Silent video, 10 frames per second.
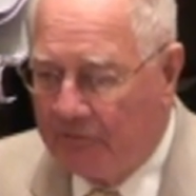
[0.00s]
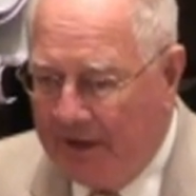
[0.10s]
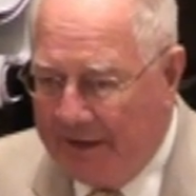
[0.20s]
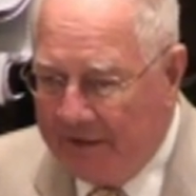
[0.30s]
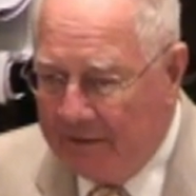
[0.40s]

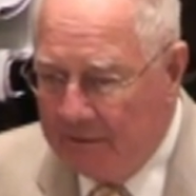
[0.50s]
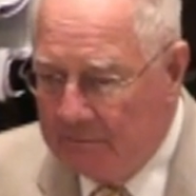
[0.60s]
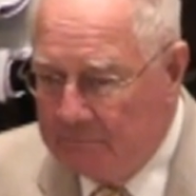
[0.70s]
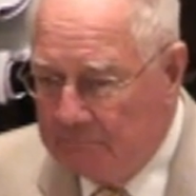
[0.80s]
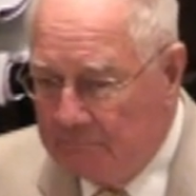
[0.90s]

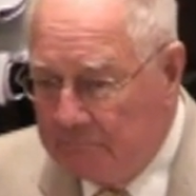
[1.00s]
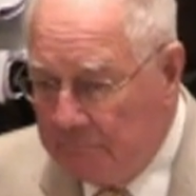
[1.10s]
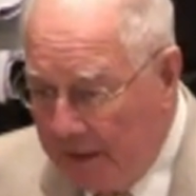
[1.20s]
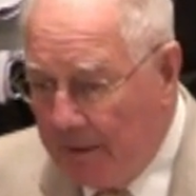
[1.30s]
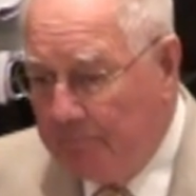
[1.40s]
afraid.
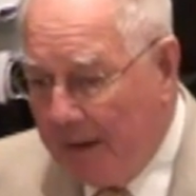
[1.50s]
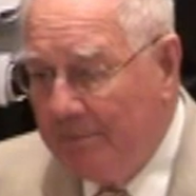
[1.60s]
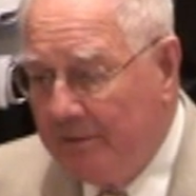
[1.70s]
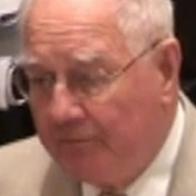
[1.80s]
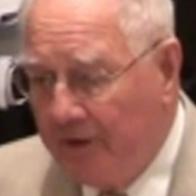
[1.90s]
Yeah,
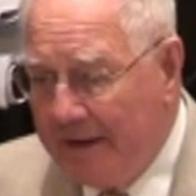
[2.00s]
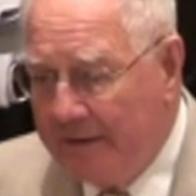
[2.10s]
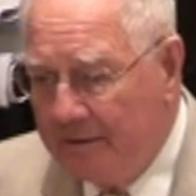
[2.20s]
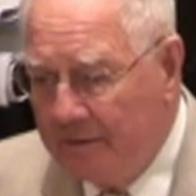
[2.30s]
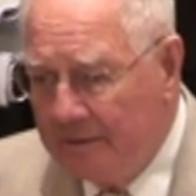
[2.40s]
I'll be afraid.